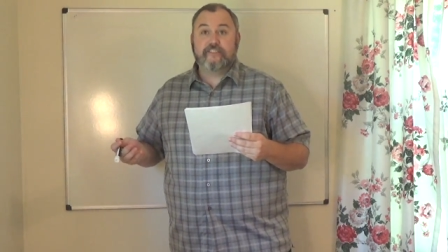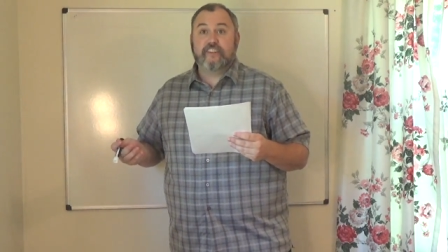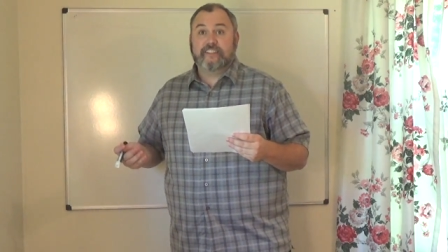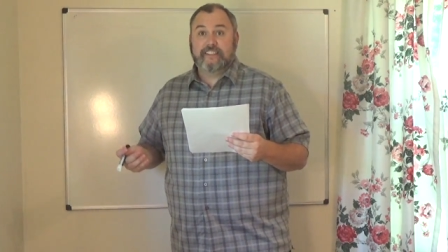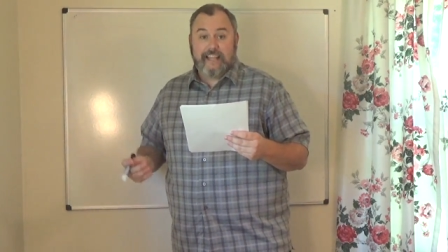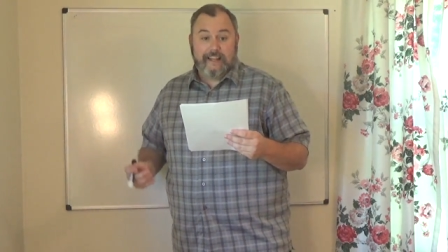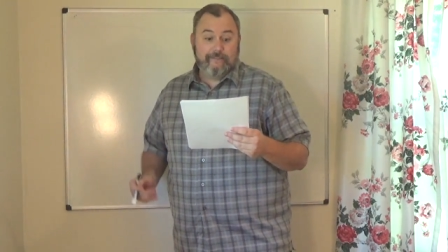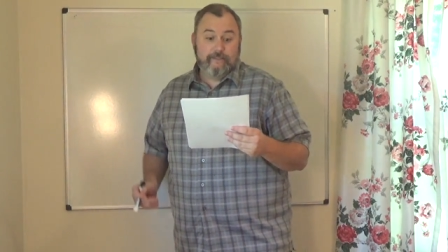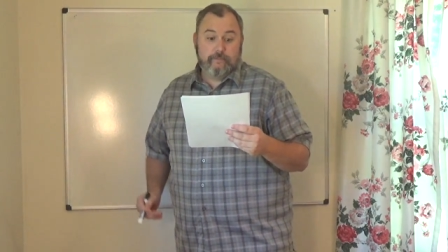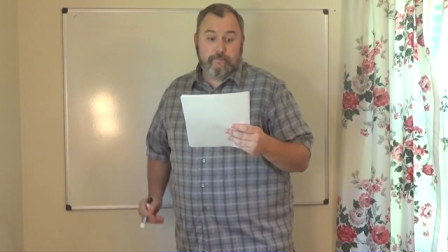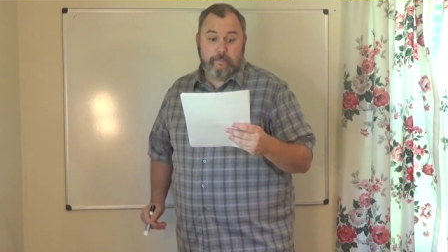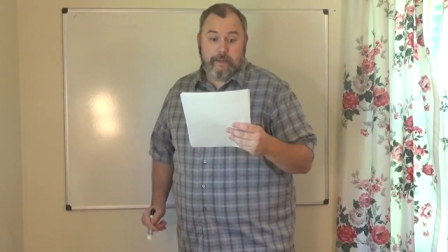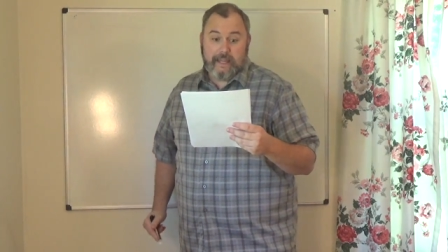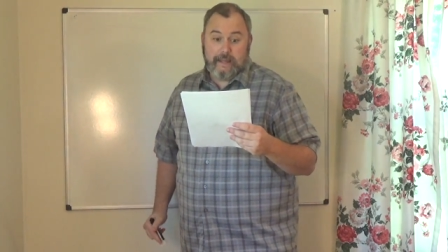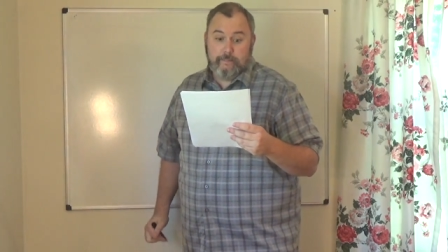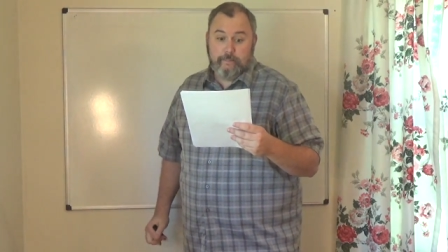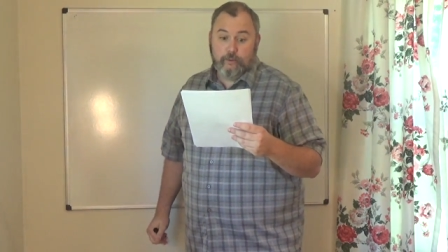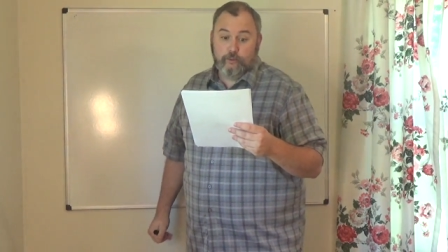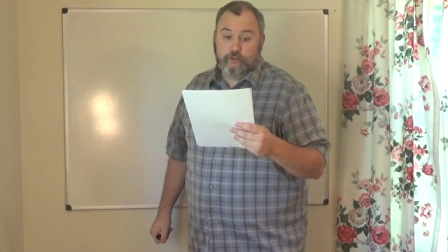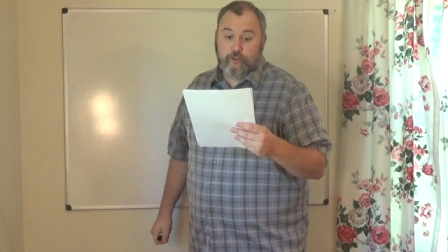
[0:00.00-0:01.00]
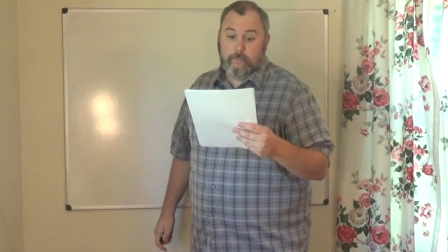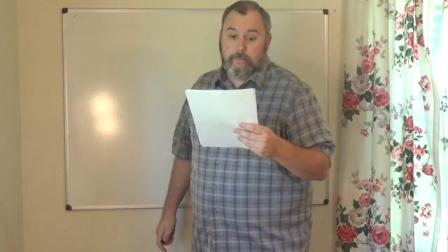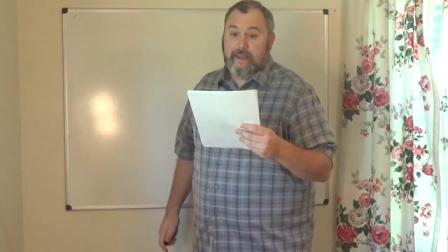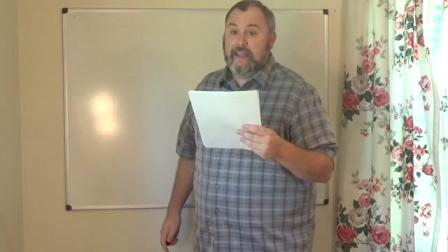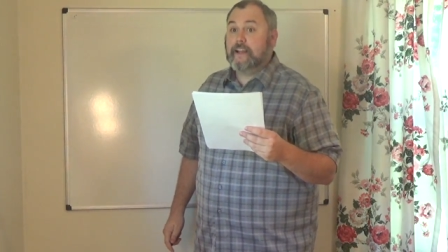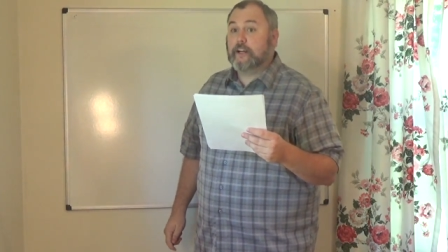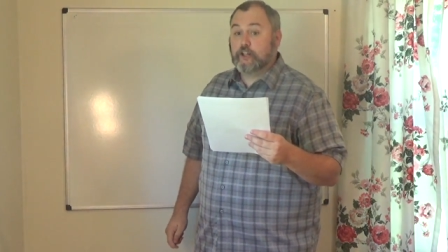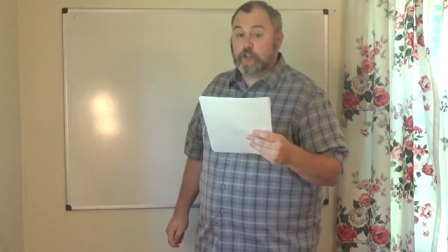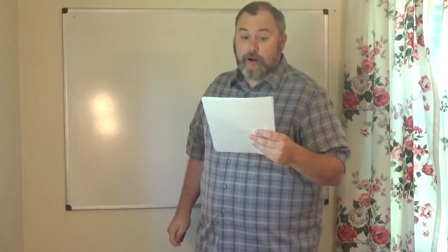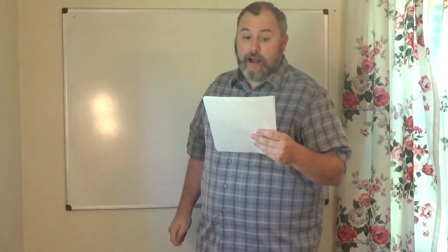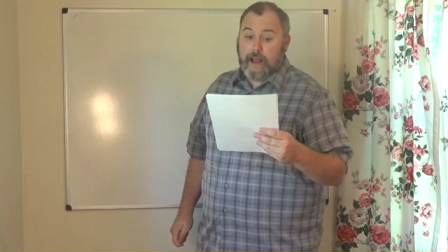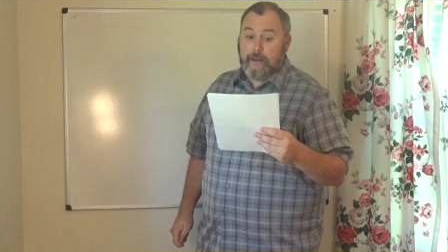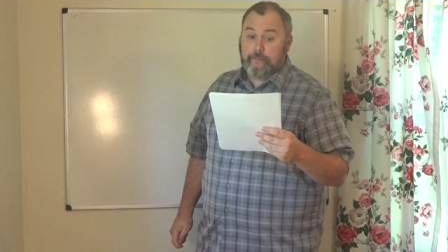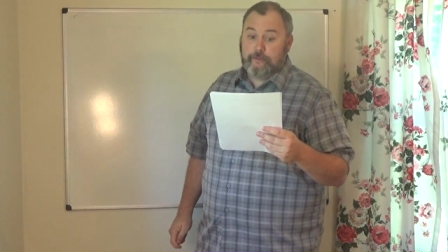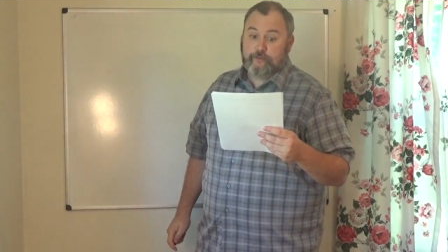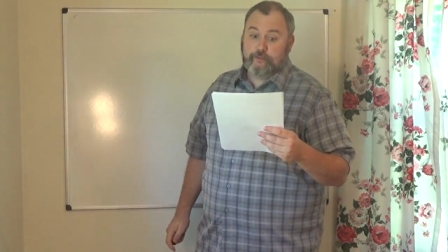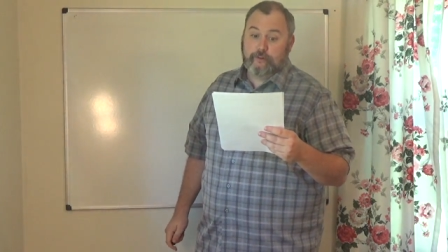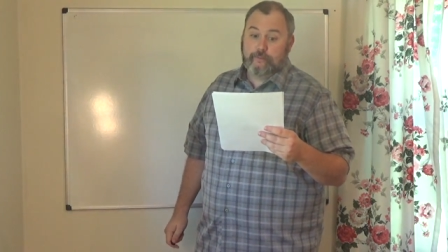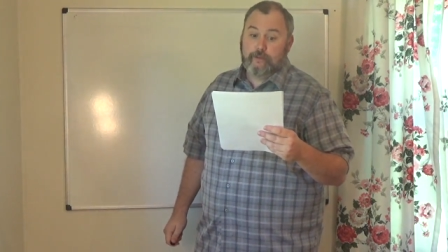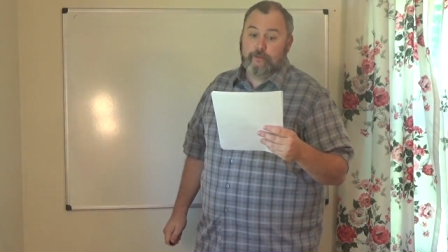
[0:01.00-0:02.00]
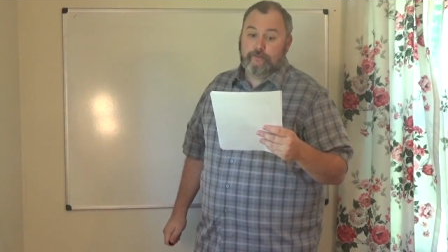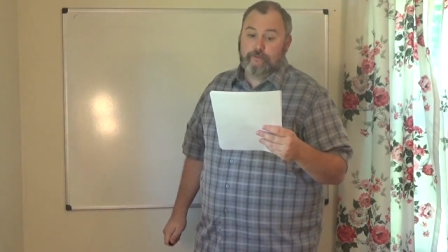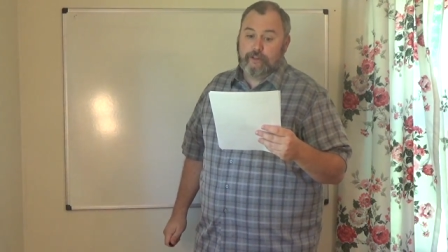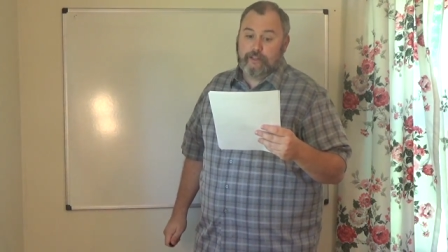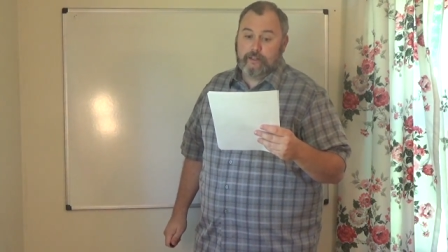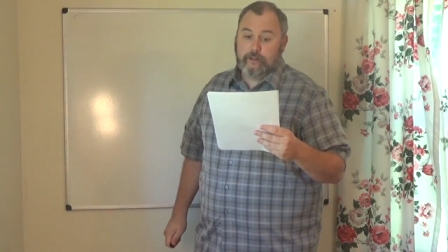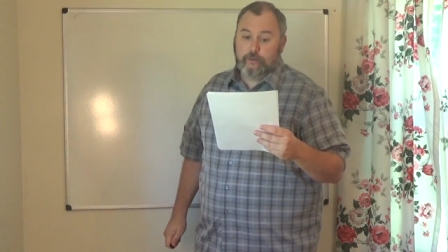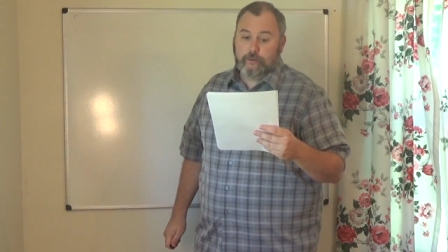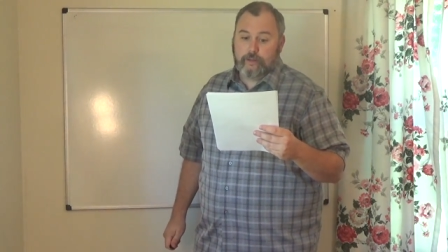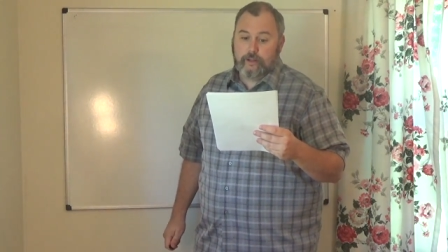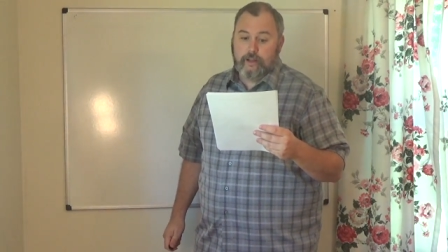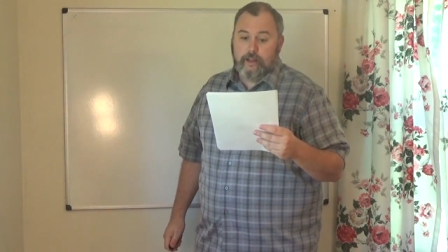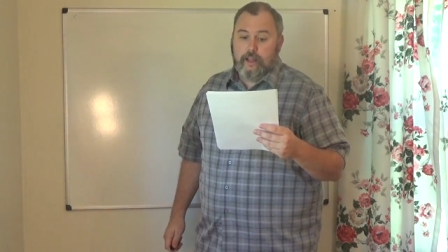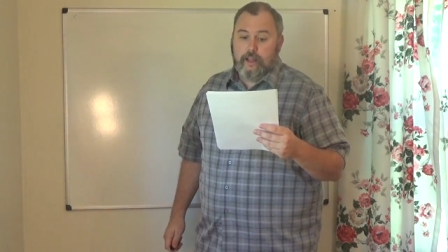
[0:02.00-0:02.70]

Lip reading: 11 people to pick crops from the field.